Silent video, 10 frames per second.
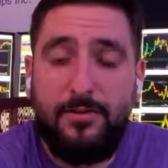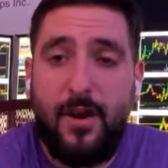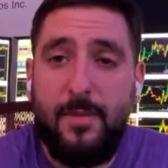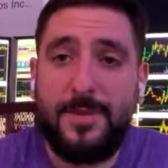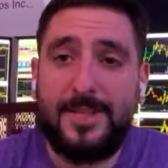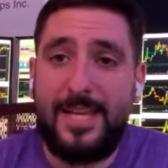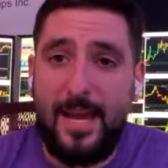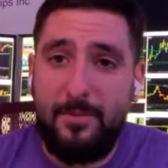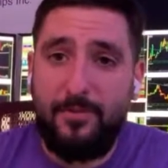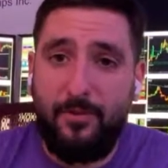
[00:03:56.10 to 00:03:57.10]
from the
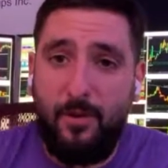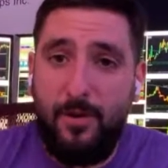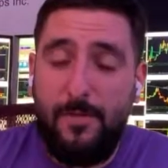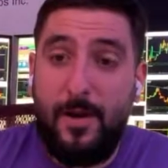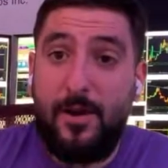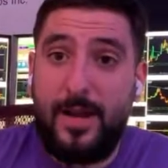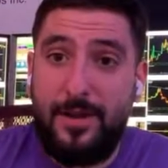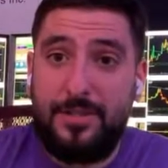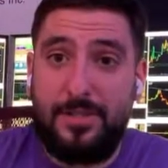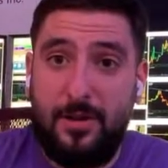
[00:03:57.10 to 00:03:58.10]
day before are
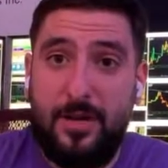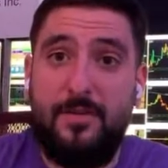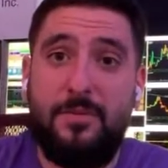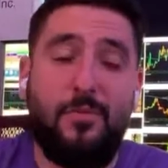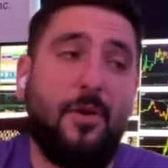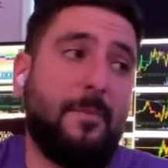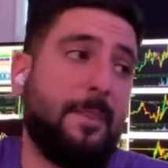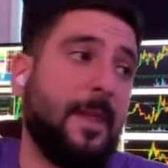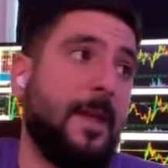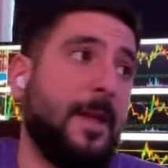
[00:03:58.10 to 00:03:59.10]
now stuck even more.
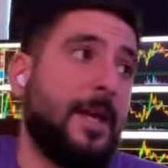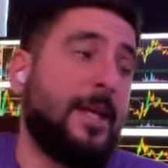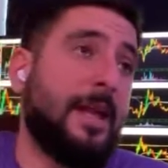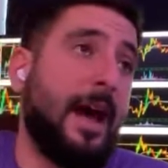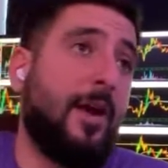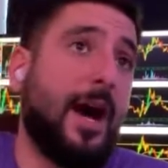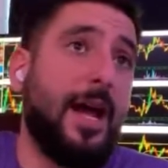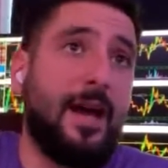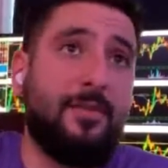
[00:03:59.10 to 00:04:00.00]
Now, I